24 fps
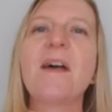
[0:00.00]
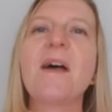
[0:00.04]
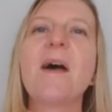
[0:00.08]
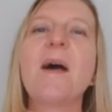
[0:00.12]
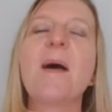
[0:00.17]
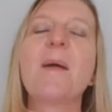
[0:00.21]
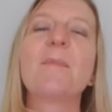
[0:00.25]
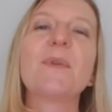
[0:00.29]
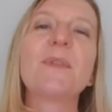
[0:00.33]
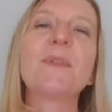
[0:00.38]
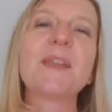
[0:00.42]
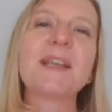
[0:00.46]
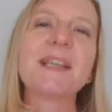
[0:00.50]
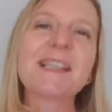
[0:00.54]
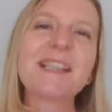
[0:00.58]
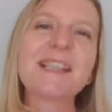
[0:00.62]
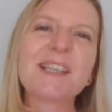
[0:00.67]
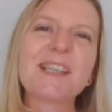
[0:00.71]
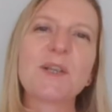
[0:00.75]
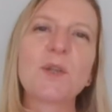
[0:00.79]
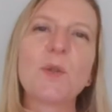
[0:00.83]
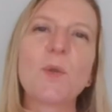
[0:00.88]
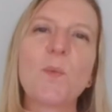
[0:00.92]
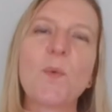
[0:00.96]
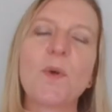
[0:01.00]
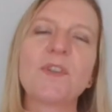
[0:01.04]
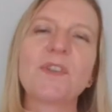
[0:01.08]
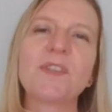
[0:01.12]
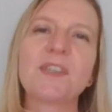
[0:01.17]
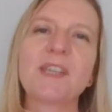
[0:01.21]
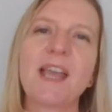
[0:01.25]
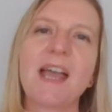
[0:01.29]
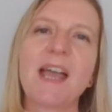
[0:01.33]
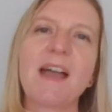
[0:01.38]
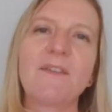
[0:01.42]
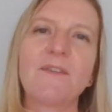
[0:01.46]
But they still want
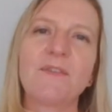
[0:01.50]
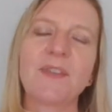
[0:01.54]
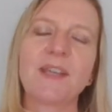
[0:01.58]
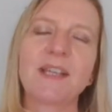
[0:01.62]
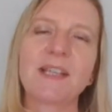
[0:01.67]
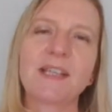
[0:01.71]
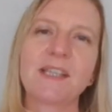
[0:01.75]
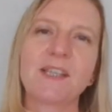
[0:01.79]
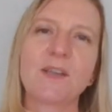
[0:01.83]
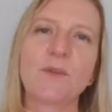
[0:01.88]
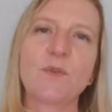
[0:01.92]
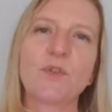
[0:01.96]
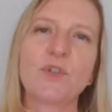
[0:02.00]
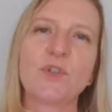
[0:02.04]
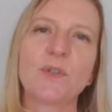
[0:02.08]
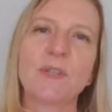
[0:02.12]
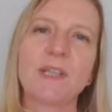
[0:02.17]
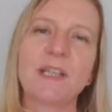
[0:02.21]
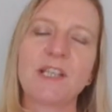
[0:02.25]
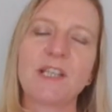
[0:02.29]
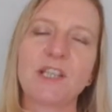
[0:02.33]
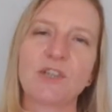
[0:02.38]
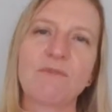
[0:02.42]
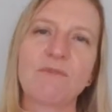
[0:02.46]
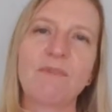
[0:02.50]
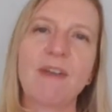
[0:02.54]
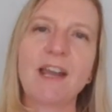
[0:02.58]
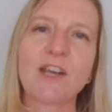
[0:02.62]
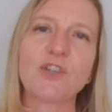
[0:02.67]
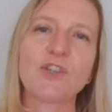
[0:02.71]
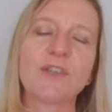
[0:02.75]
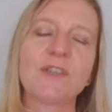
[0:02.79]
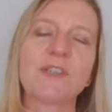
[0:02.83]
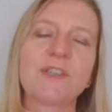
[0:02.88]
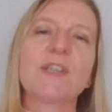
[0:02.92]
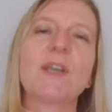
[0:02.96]
to have that social
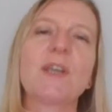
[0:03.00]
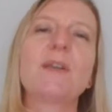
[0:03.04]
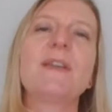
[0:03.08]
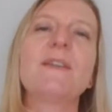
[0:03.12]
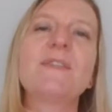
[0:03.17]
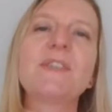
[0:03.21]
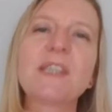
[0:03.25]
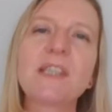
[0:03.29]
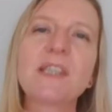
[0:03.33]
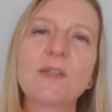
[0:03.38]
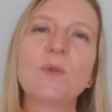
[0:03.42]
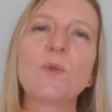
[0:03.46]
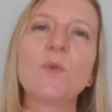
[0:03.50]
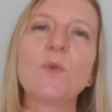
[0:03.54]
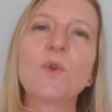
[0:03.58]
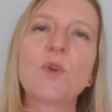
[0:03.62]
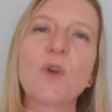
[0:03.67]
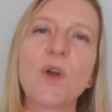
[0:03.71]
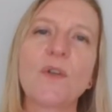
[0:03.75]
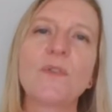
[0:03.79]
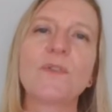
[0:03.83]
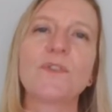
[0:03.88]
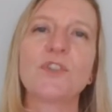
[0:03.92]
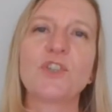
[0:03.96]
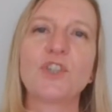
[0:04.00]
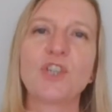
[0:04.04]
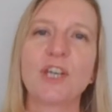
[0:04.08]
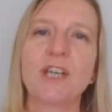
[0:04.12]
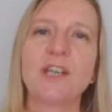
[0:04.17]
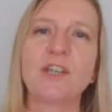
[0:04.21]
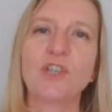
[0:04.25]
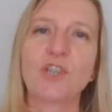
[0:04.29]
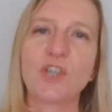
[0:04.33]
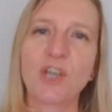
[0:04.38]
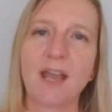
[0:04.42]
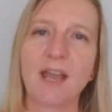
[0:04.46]
interaction. So you've still got the
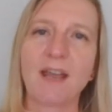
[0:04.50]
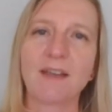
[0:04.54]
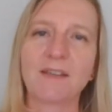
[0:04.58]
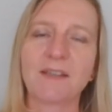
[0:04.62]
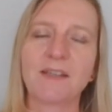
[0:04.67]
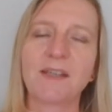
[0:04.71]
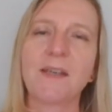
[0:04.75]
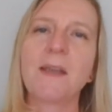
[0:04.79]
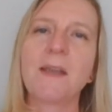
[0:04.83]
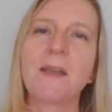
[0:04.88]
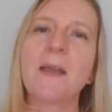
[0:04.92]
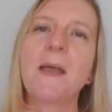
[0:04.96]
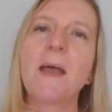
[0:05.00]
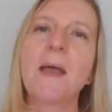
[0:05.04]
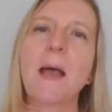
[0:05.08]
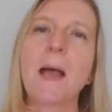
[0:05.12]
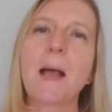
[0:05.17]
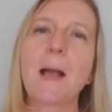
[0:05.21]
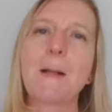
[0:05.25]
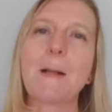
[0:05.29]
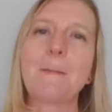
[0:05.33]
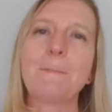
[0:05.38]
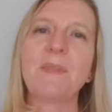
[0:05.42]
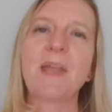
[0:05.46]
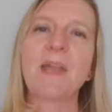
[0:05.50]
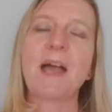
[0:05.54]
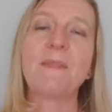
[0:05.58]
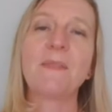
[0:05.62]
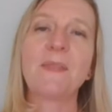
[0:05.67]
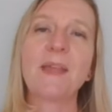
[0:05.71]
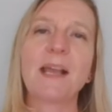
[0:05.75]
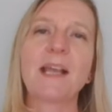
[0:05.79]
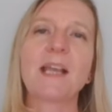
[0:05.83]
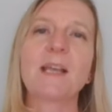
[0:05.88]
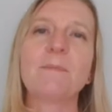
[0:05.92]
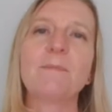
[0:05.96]
chit chat. And
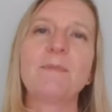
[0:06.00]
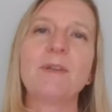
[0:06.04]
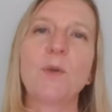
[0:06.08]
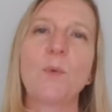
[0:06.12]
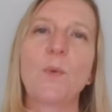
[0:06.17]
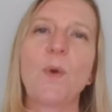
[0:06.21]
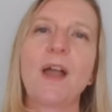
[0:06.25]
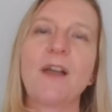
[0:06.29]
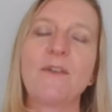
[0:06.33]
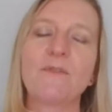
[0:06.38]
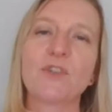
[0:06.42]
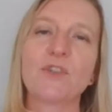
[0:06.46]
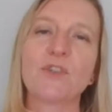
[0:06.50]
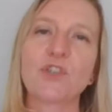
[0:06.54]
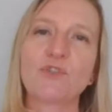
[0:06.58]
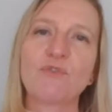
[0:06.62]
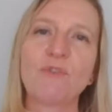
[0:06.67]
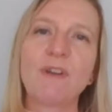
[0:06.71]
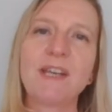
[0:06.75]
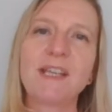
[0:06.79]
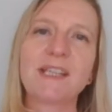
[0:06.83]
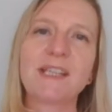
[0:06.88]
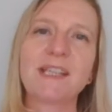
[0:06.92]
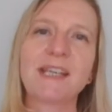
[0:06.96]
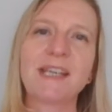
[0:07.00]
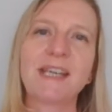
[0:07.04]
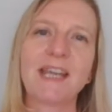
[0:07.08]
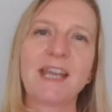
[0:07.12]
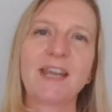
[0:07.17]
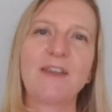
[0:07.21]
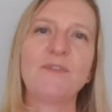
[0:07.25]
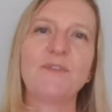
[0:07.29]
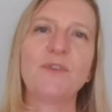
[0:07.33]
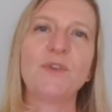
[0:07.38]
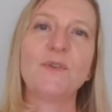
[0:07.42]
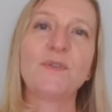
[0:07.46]
that can be quite frustrating
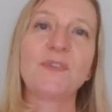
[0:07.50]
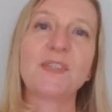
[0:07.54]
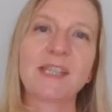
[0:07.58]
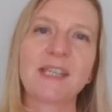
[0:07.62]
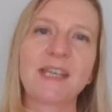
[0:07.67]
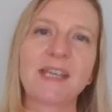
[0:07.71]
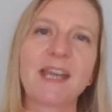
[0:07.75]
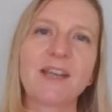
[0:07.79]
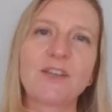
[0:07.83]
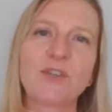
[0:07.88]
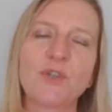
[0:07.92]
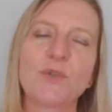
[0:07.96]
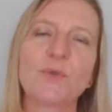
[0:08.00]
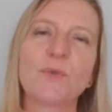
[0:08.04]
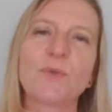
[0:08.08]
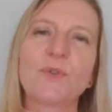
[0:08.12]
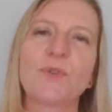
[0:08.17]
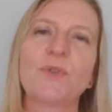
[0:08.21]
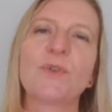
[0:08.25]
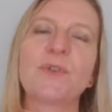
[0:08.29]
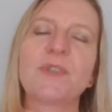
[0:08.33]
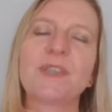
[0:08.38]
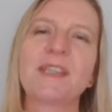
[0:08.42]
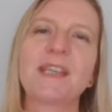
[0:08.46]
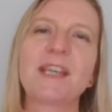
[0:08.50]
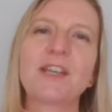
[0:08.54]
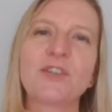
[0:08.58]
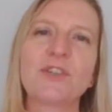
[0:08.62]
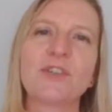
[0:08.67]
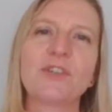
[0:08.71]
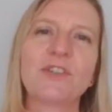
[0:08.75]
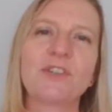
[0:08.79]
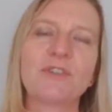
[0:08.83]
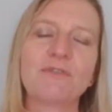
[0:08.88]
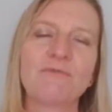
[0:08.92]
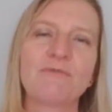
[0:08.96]
if you've scheduled your
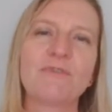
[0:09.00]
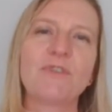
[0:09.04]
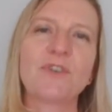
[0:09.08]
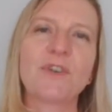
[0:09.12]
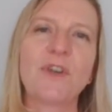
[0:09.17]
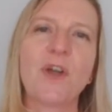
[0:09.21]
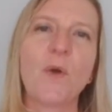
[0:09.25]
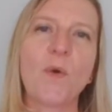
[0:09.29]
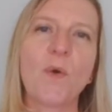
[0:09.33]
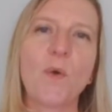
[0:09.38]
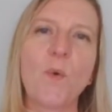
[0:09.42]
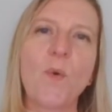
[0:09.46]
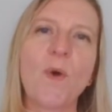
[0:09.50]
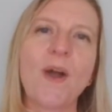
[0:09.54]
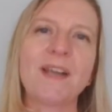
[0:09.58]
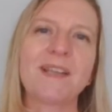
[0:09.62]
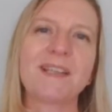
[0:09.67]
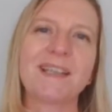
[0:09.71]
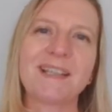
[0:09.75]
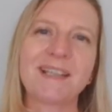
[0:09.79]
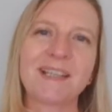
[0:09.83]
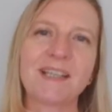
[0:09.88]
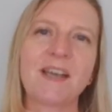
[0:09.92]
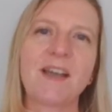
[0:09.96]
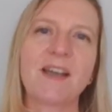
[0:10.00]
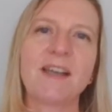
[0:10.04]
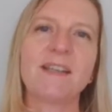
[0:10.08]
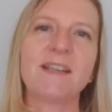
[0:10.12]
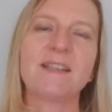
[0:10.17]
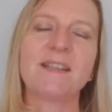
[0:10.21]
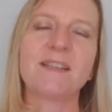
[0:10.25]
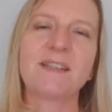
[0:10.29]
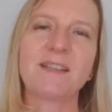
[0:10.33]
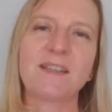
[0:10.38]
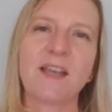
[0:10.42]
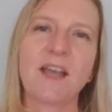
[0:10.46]
session to run on quite a
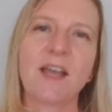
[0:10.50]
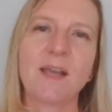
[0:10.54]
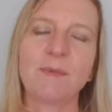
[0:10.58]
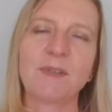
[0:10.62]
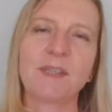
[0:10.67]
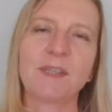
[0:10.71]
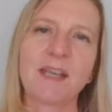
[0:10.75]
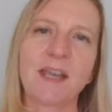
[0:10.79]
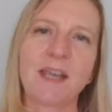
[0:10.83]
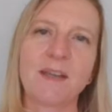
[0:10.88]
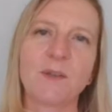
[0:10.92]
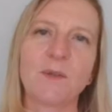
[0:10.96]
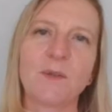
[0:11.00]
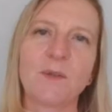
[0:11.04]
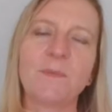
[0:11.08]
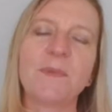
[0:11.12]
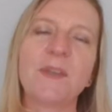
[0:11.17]
tight time scale.